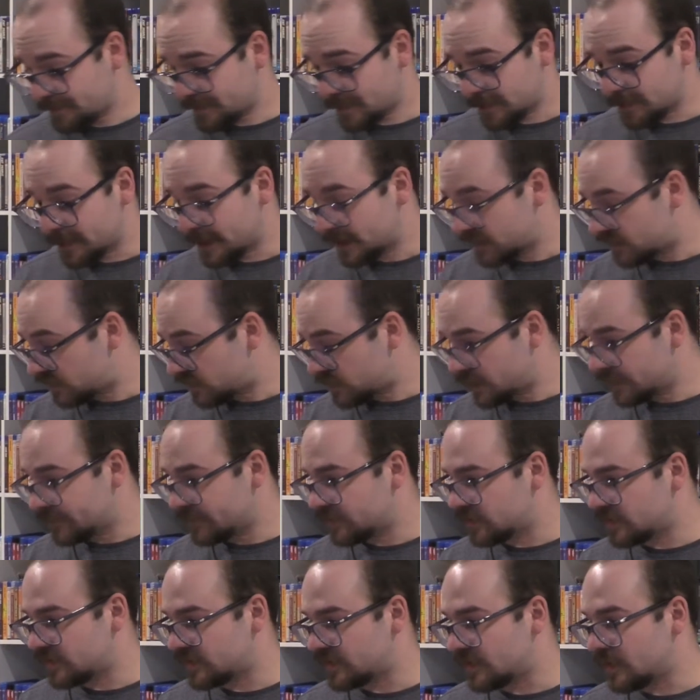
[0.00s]
that's all I've
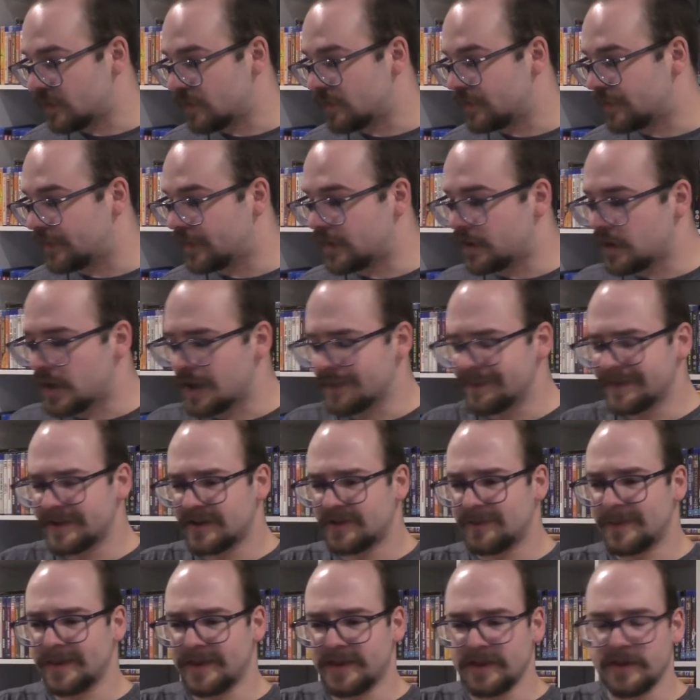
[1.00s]
gotten so far. I'm
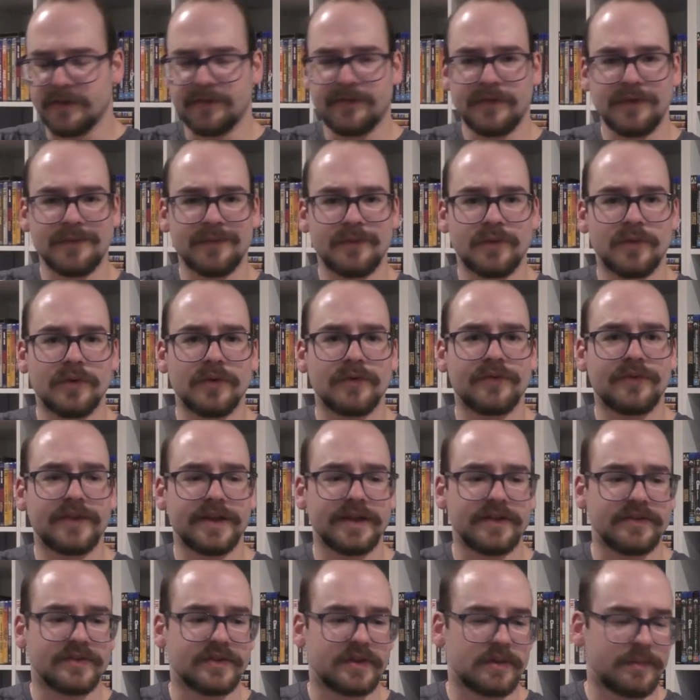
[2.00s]
expecting a few more
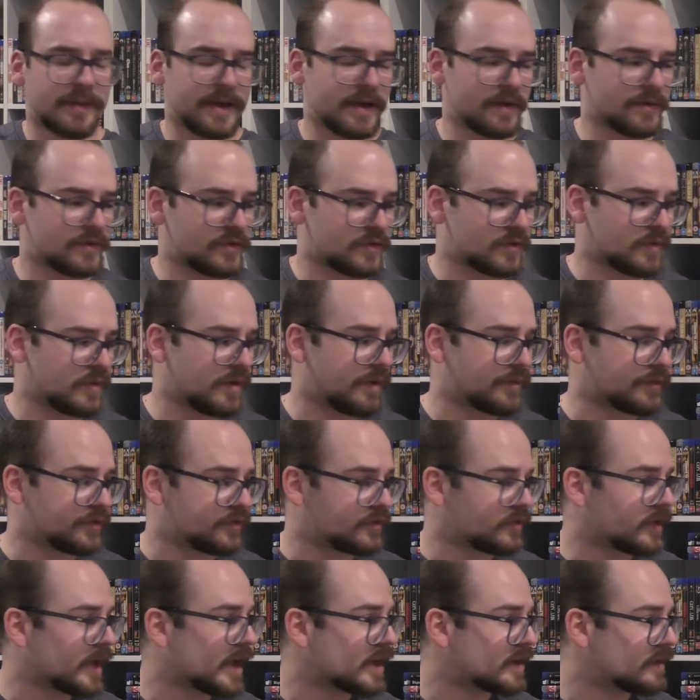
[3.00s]
things in the mail, so I'll
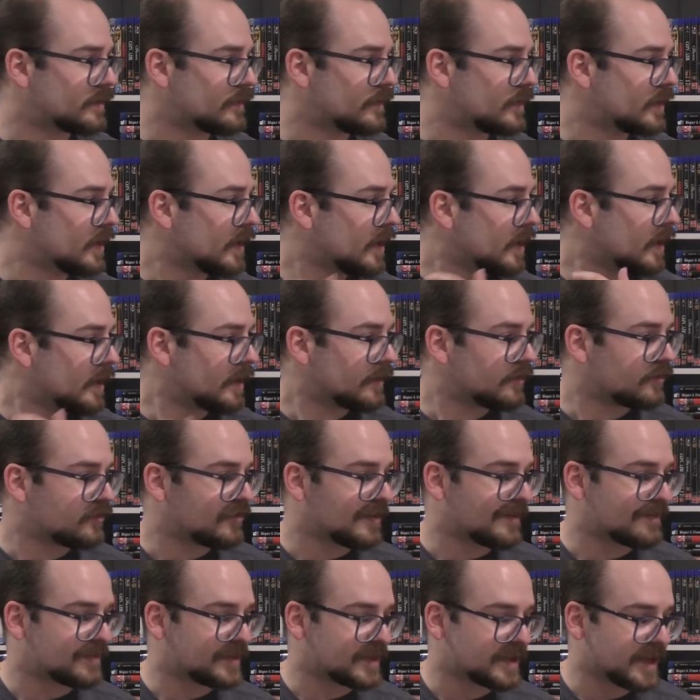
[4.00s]
just kind of
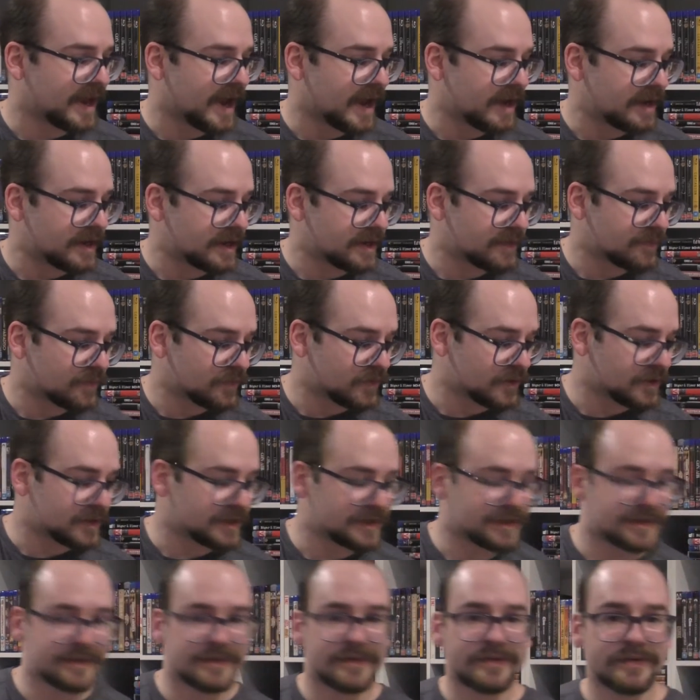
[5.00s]
jump to that, and
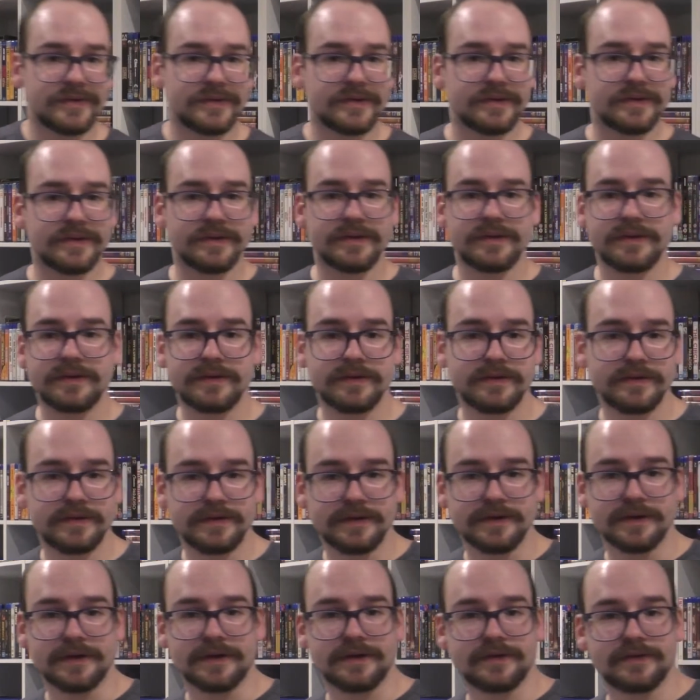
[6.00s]
we'll
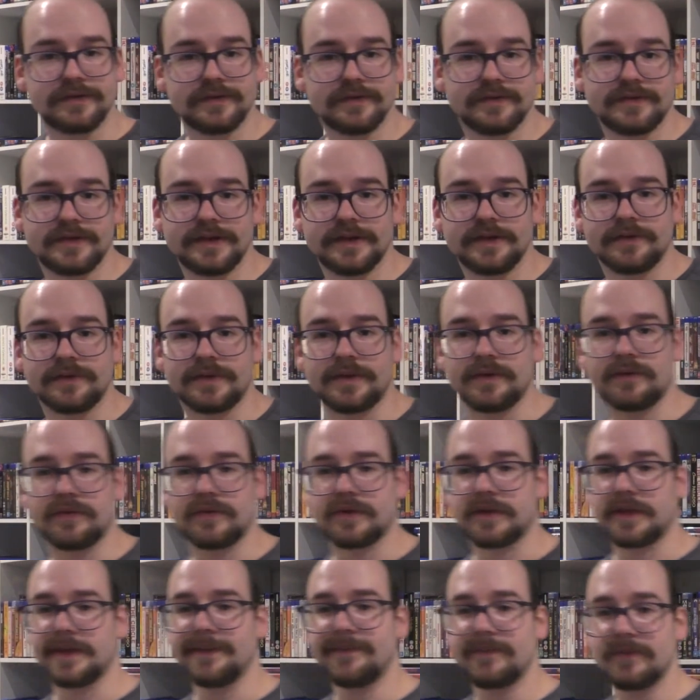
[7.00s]
see you in those
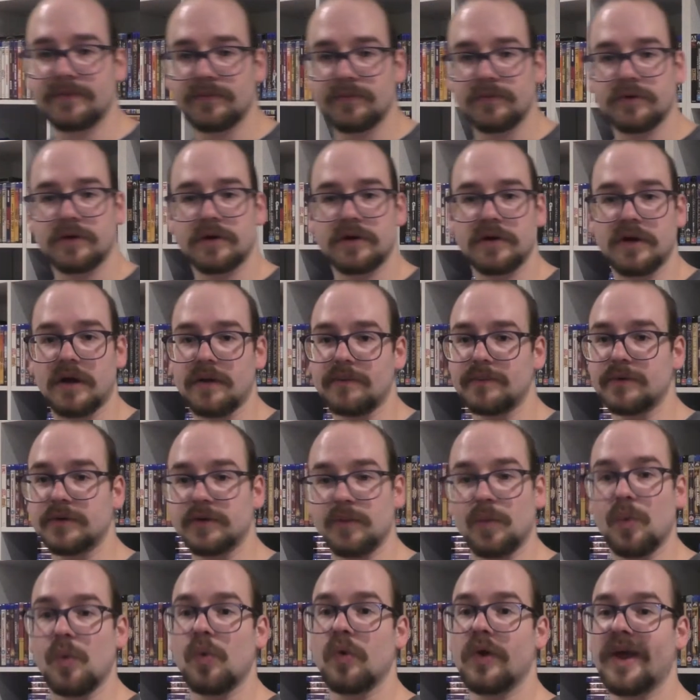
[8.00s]
clips, where I'm going to
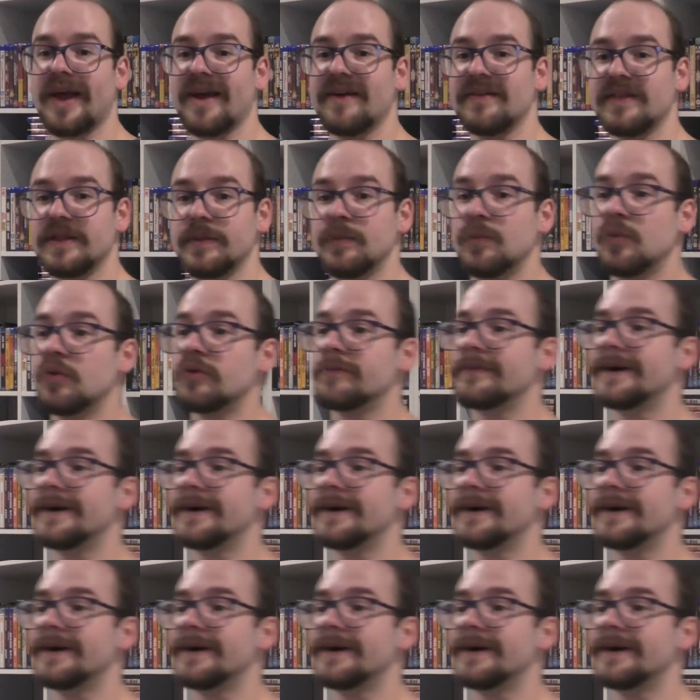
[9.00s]
walk out and then walk